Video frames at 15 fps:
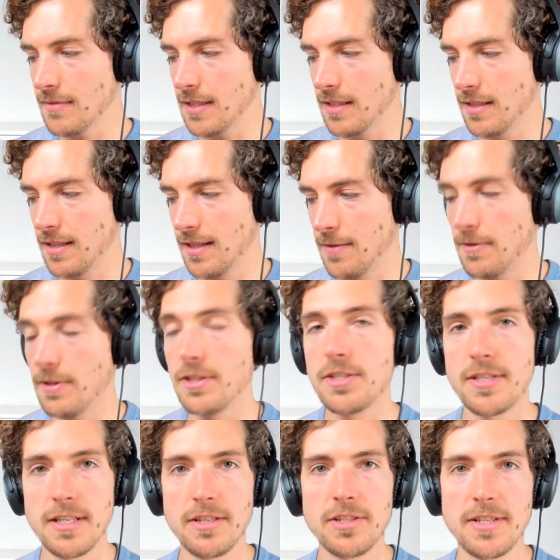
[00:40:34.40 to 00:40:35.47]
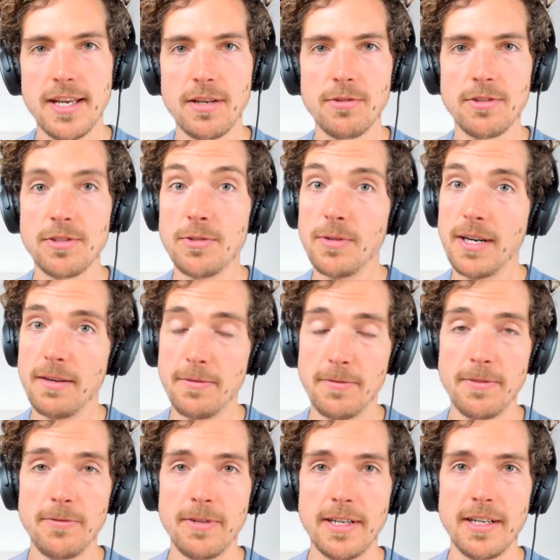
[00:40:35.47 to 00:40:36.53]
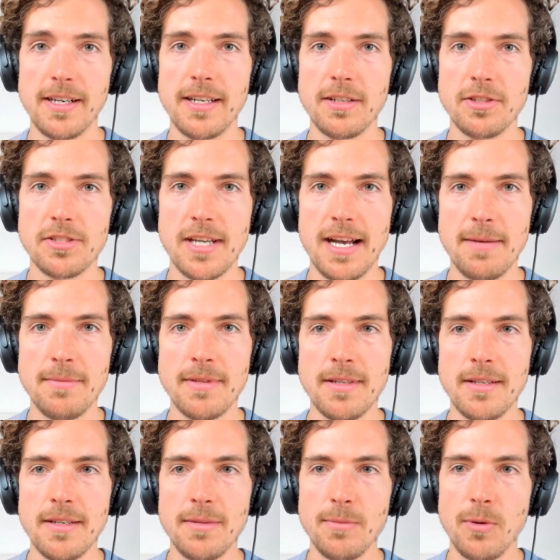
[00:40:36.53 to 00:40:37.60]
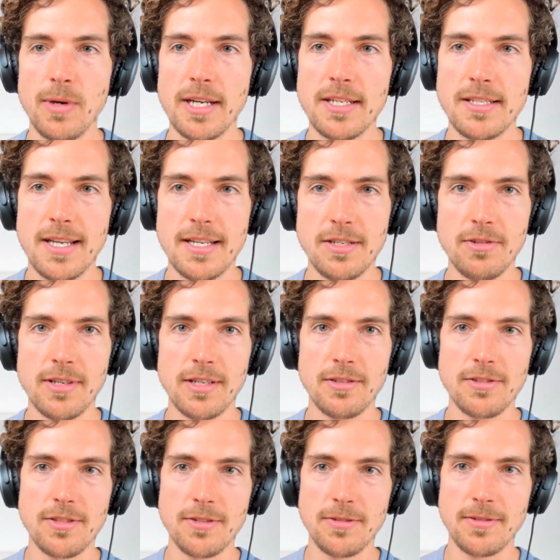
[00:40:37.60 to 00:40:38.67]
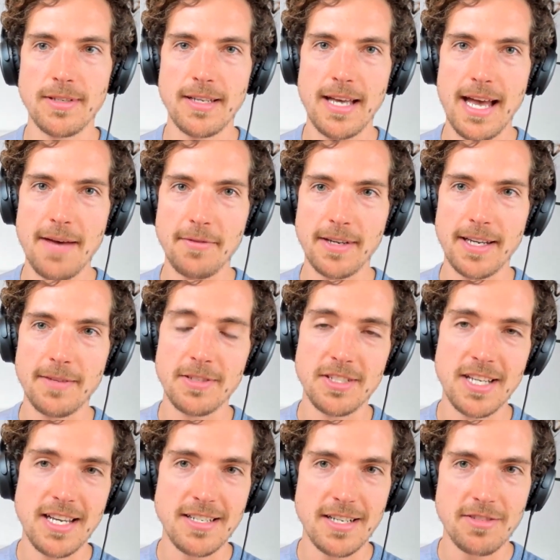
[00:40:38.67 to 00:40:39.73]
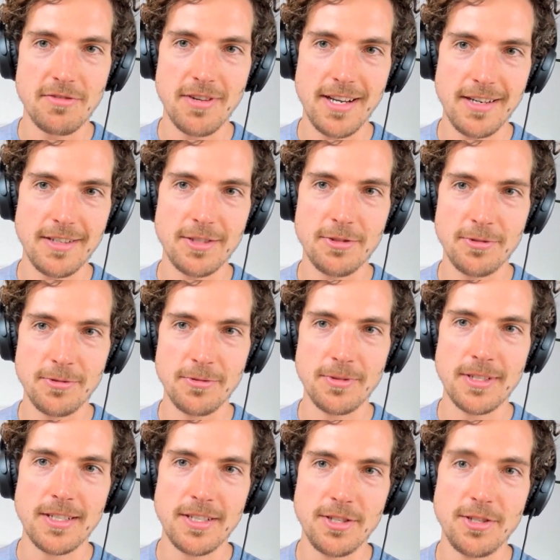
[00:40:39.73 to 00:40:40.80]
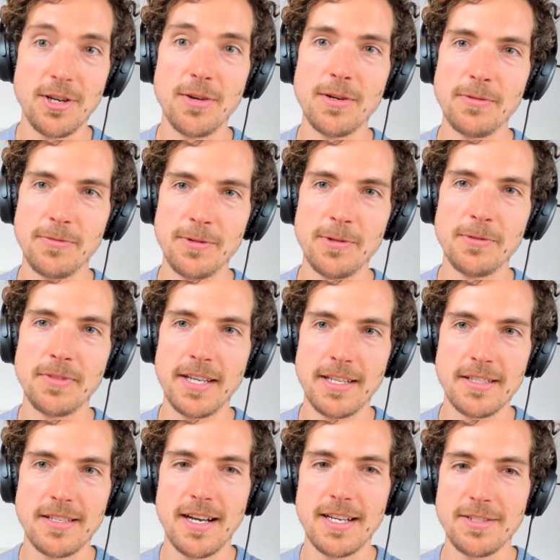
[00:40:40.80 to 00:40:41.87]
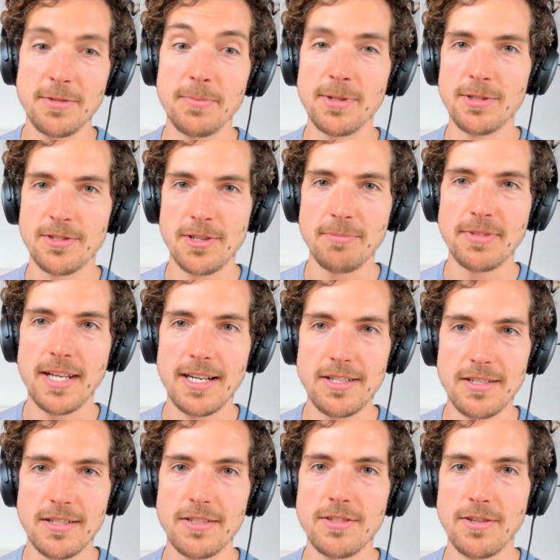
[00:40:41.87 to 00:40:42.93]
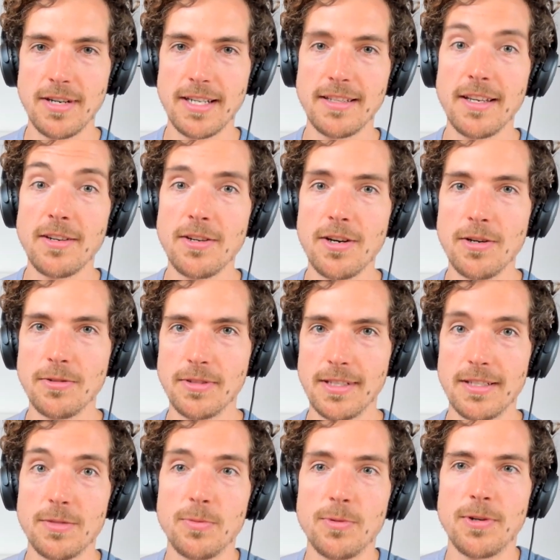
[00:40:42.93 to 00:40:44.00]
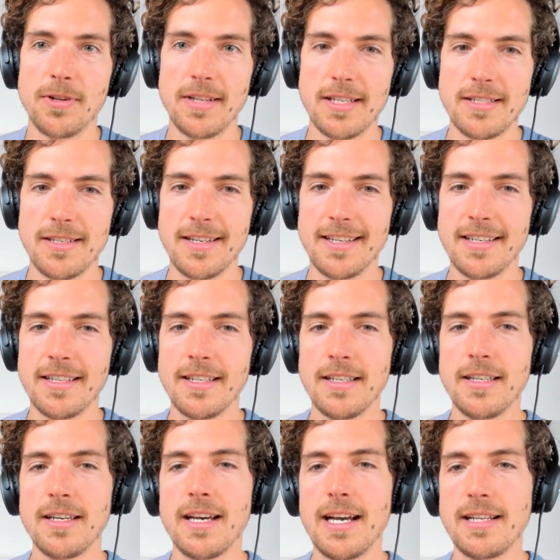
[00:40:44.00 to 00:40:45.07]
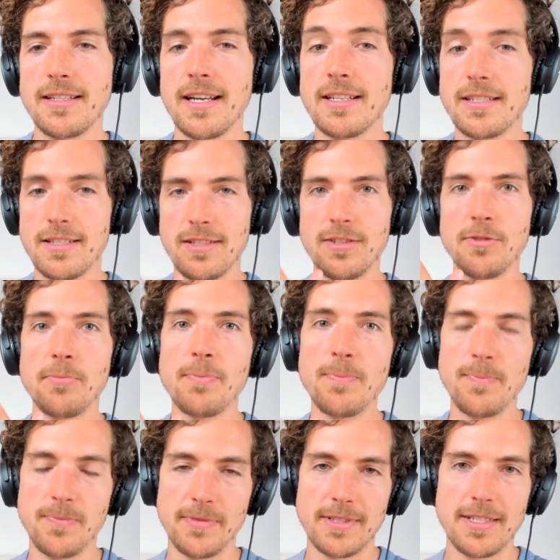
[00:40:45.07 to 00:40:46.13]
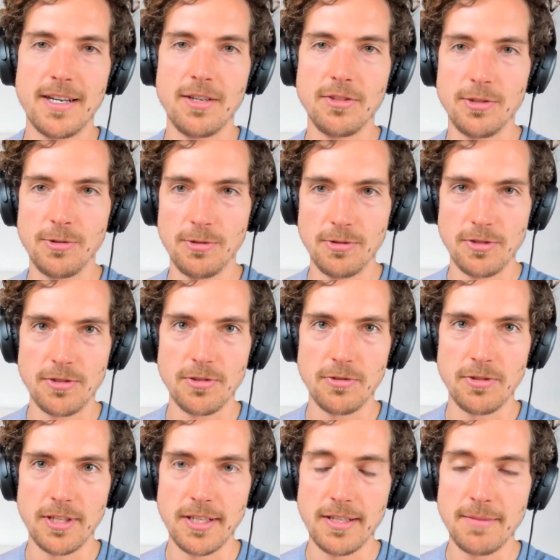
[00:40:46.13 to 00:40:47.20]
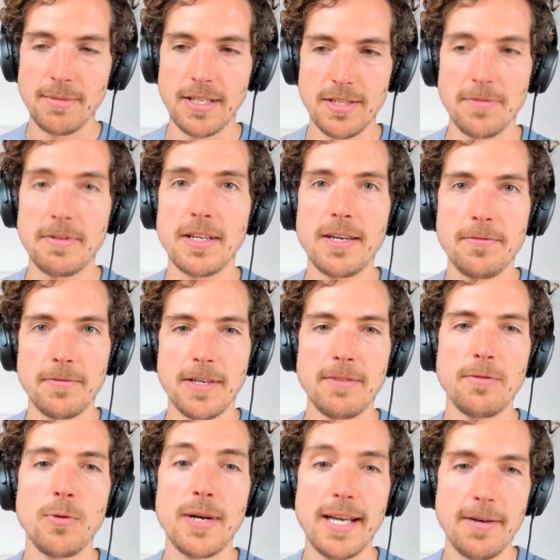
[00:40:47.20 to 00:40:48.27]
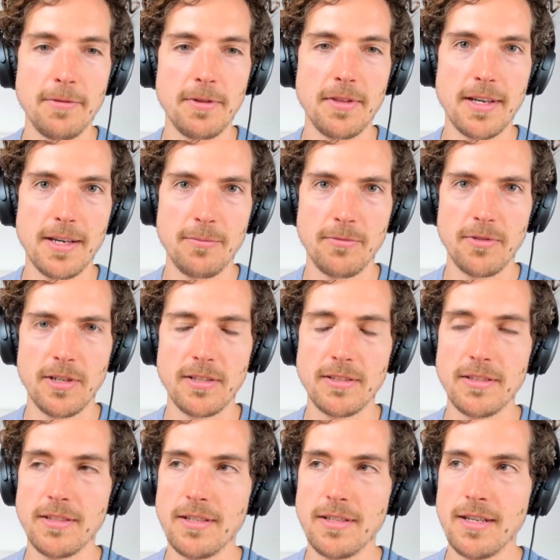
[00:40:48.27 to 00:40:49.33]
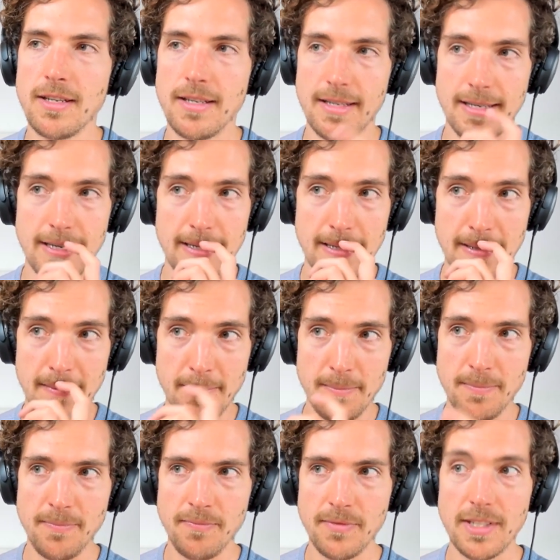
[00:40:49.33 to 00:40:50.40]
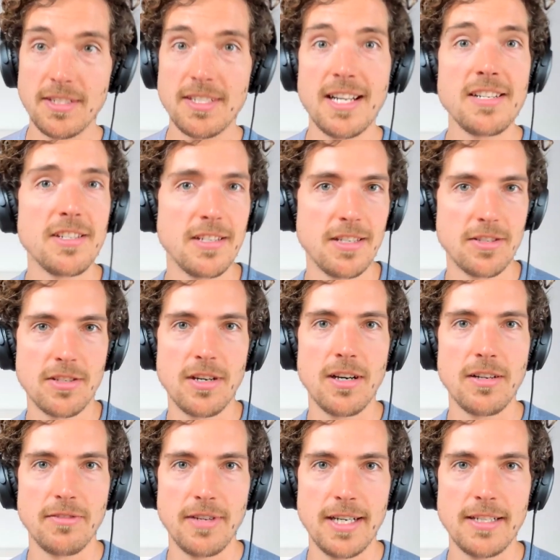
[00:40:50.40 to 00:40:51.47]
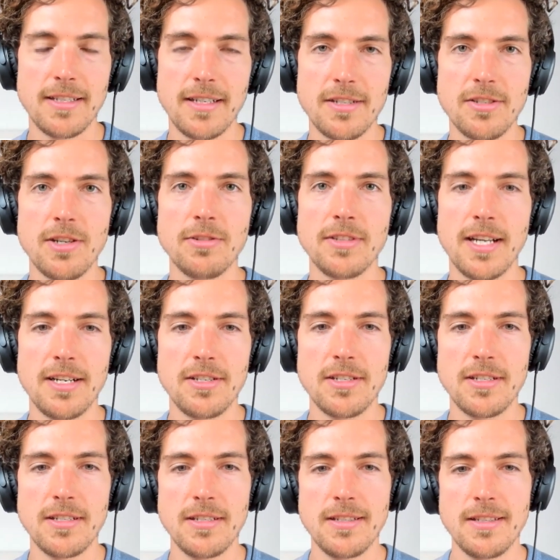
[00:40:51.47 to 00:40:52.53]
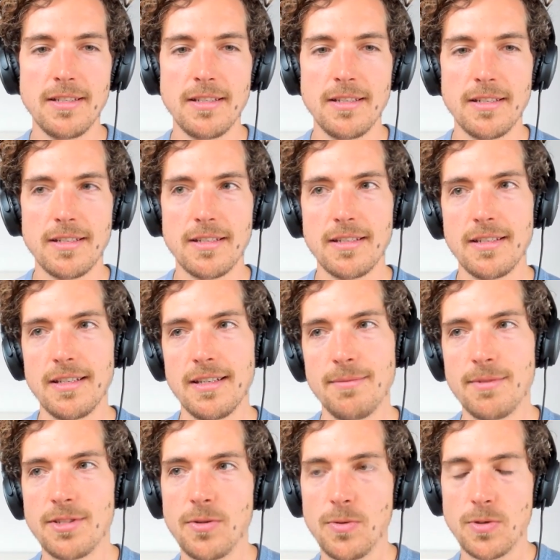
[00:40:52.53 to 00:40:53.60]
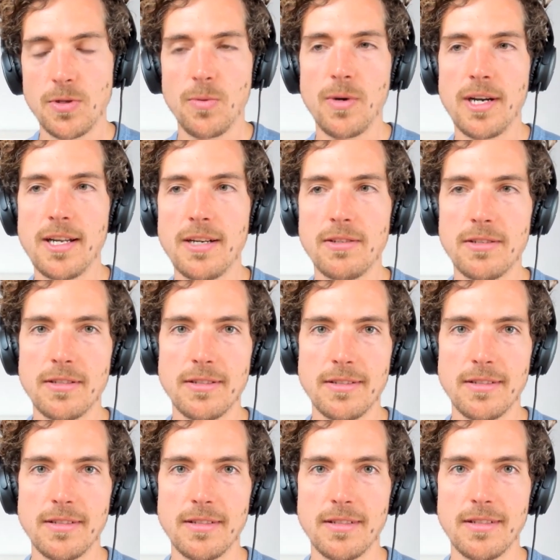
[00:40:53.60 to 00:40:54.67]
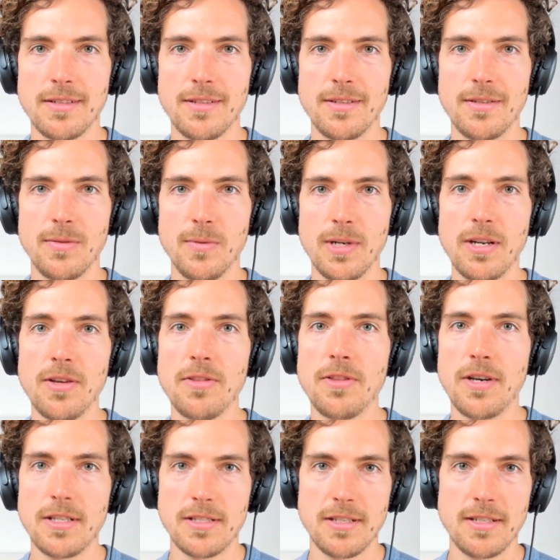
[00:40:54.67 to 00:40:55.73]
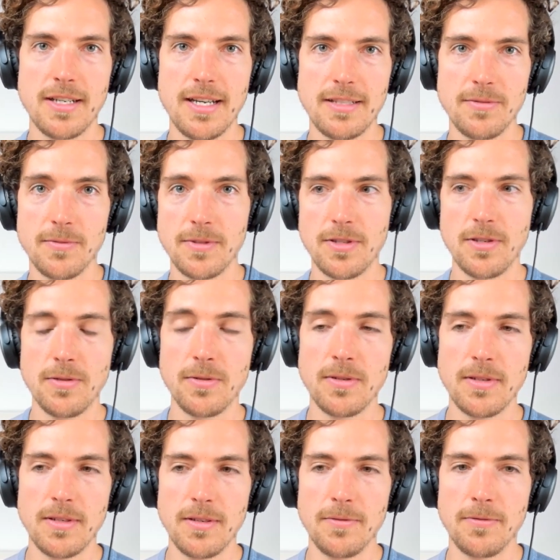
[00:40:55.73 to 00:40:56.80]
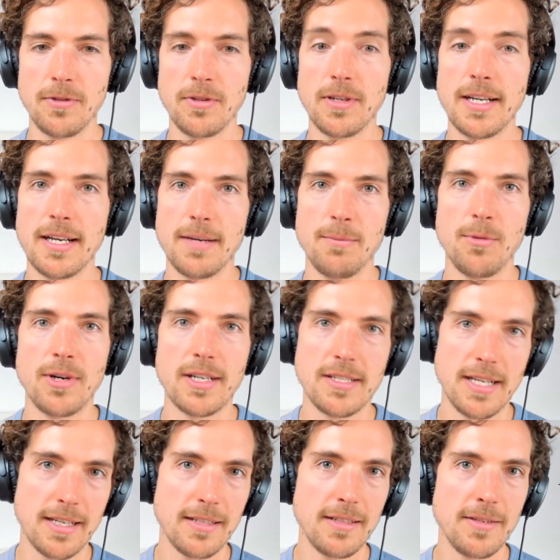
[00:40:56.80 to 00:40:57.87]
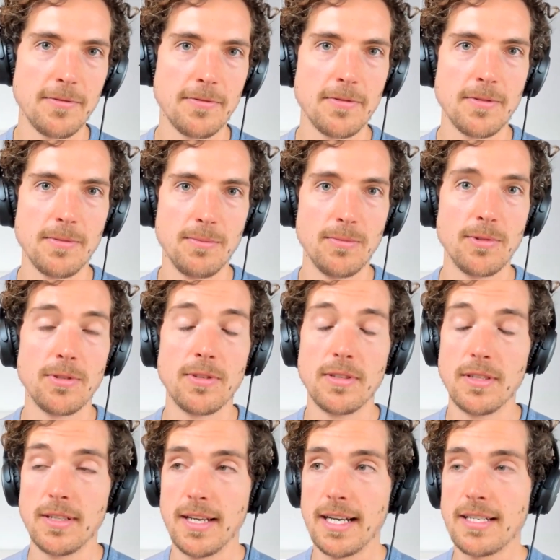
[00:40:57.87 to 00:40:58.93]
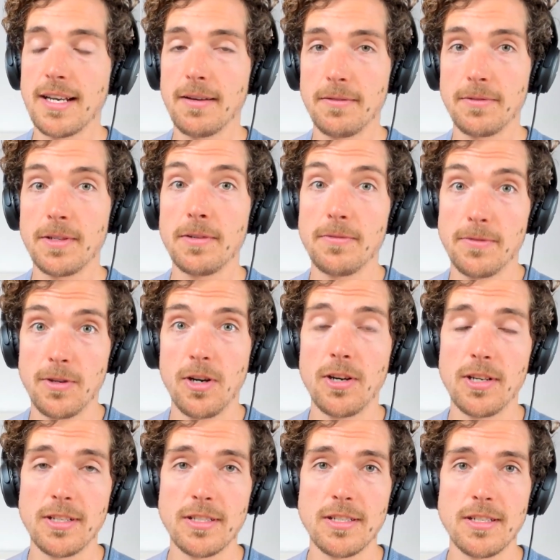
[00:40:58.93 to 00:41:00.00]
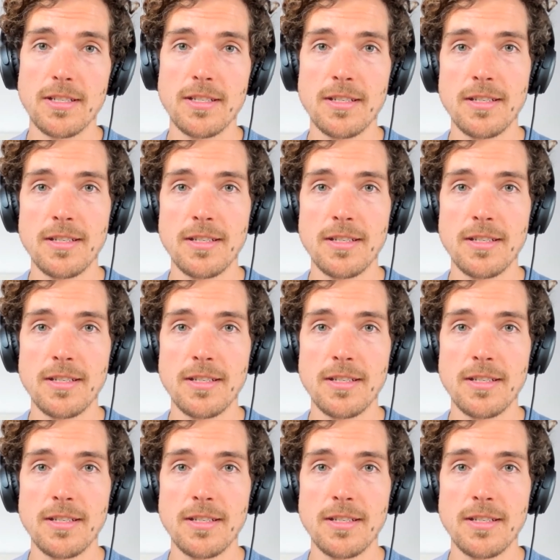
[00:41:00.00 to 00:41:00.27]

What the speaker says: very senior stakeholders who have very little time. But what he says, you can also have kind of a data trailer to show a few of the insights or build some tension so that they know it's worth listening, and then still tell the whole story. Because if you give away everything up front, the tension is gone, right? There's no tension. So what are your thoughts on that? So for more executive audiences,